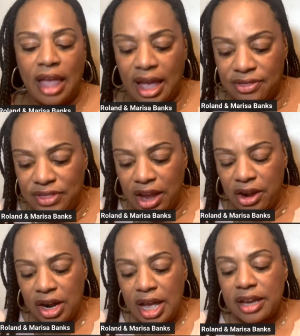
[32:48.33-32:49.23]
And
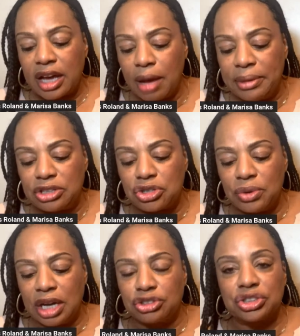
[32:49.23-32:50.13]
they're coming
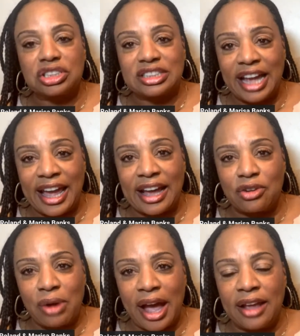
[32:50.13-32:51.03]
to
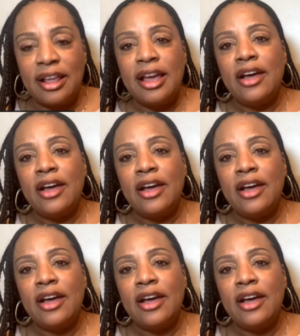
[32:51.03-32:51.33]
understand, right,